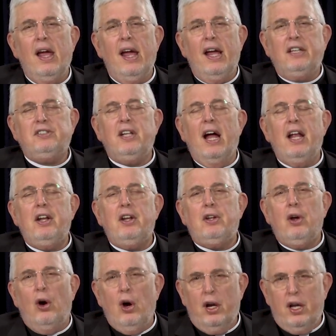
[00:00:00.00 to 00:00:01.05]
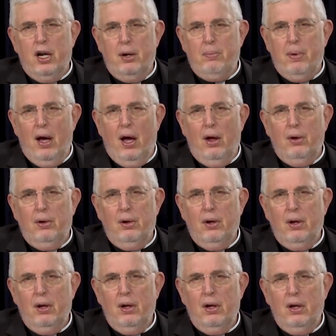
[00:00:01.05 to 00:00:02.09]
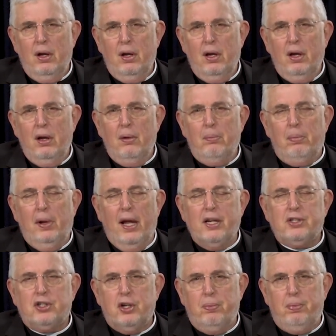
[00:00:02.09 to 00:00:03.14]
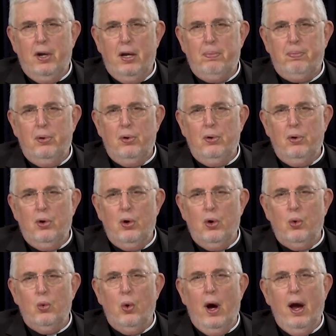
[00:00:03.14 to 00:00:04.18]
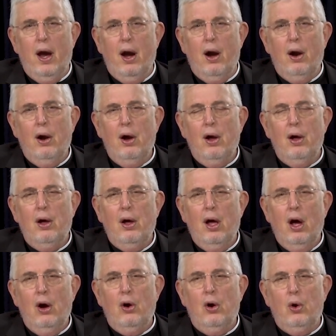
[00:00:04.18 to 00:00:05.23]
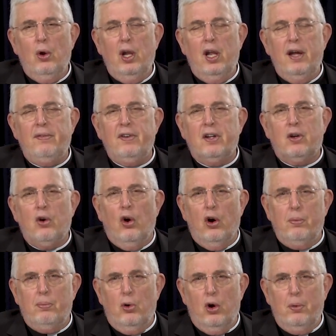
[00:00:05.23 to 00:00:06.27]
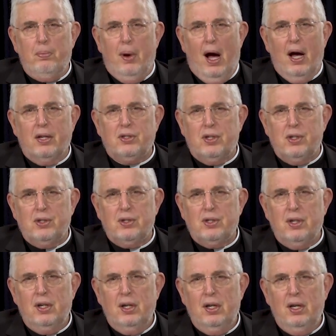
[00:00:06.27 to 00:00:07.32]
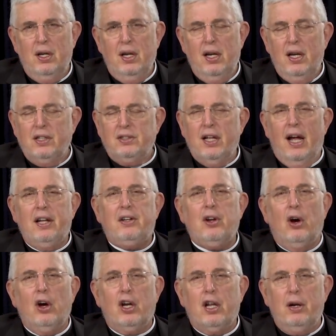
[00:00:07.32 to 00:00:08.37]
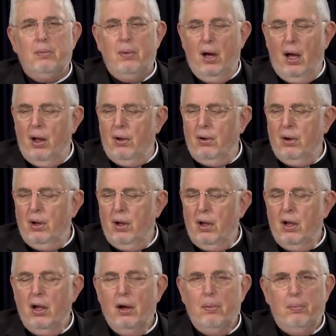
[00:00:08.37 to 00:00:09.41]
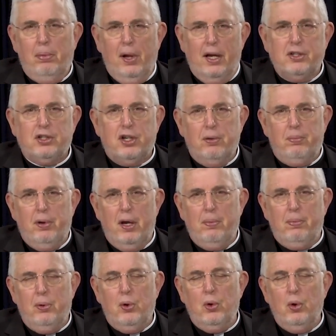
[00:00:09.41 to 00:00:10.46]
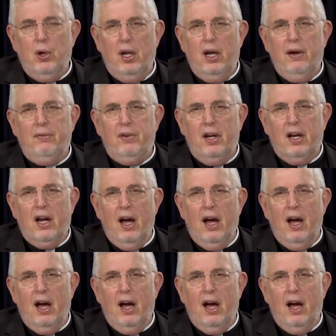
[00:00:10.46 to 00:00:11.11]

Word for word: He's not talking about blessed to people who wear, who live in cardboard boxes. He's not talking about blessed to people who lived in